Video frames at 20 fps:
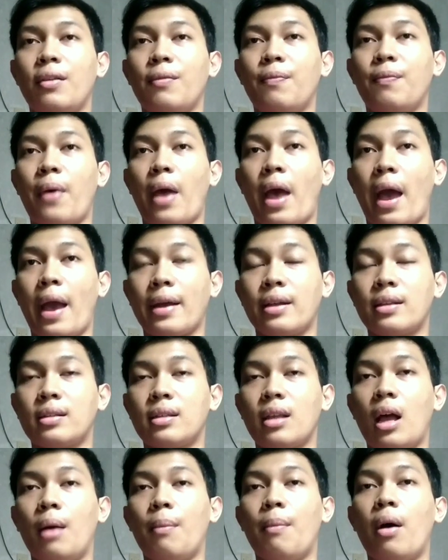about
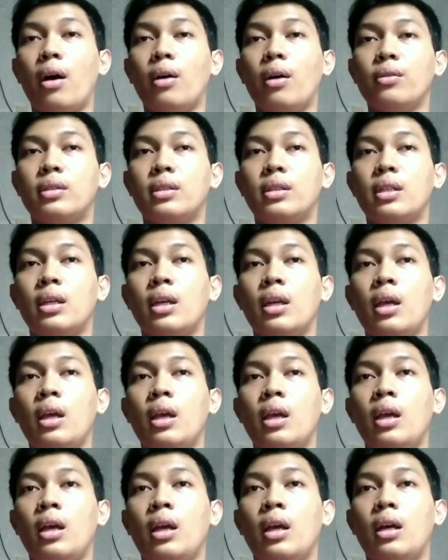
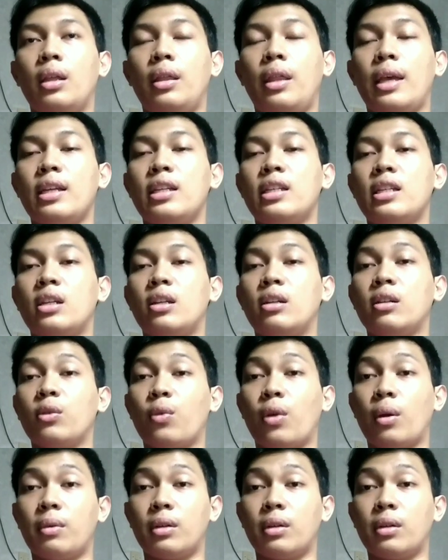National Grammar Day.